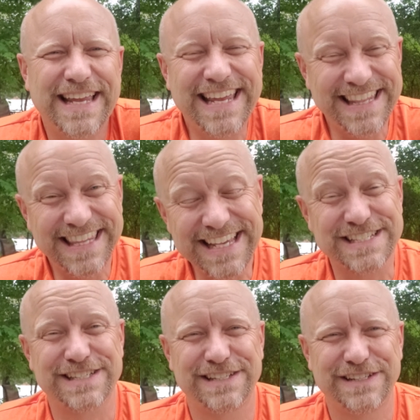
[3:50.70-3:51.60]
in
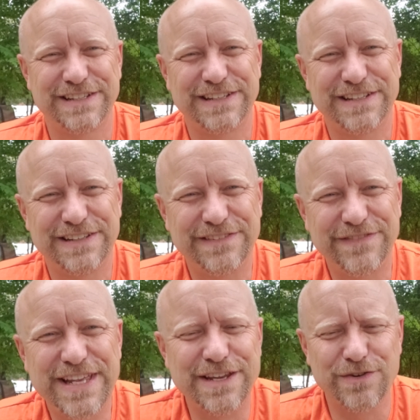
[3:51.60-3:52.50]
this
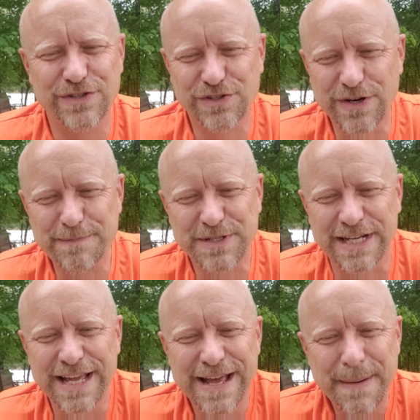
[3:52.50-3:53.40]
video
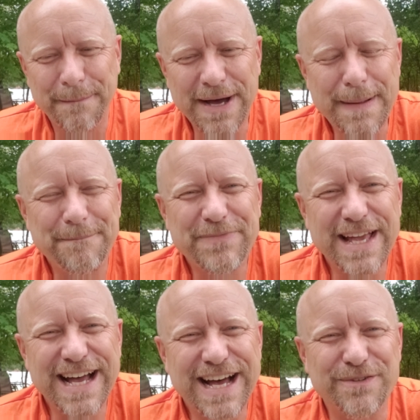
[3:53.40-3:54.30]
description. But
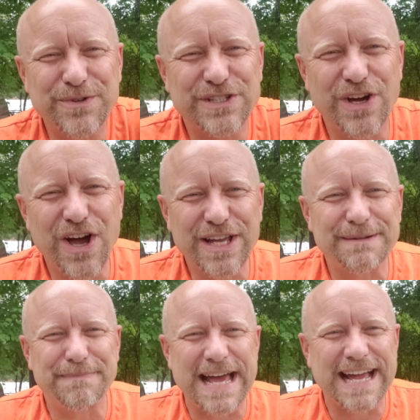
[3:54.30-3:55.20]
we're
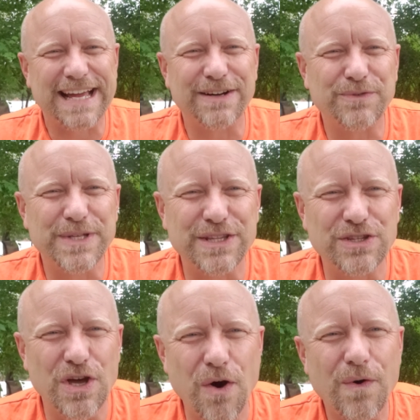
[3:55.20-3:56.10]
talking back with
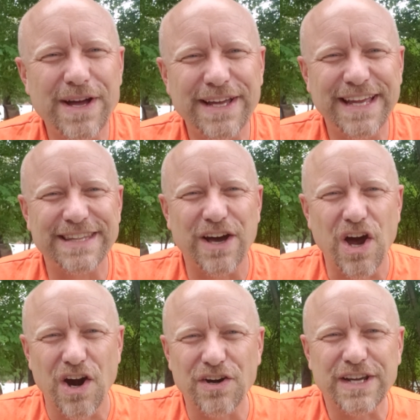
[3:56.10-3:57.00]
Noah and the
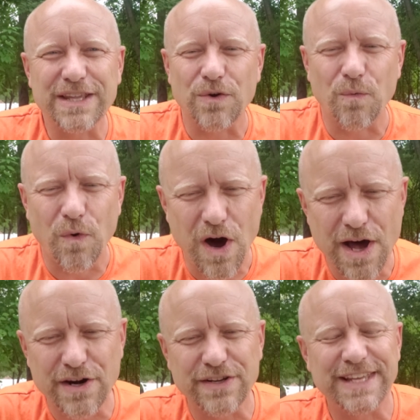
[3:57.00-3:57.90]
ark and the
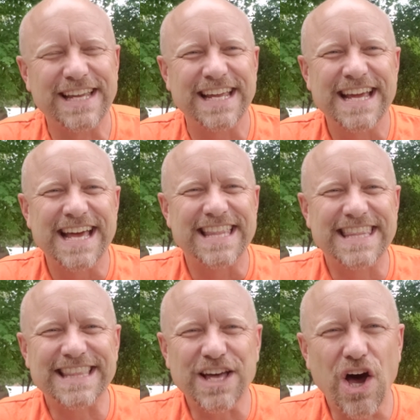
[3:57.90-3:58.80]
water, that
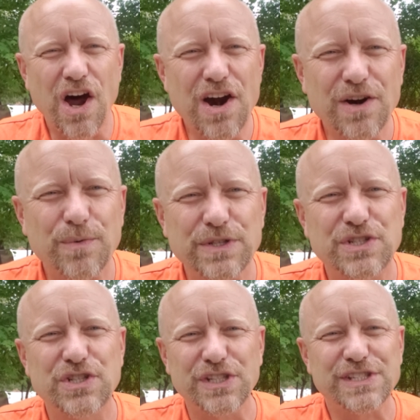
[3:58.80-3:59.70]
the ark
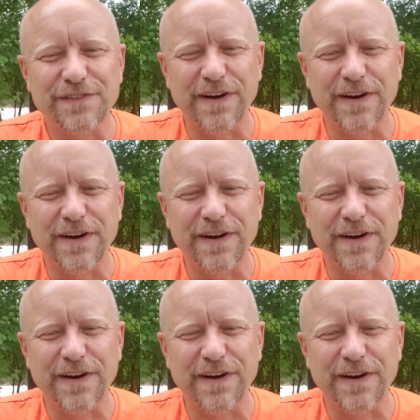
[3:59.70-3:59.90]
was just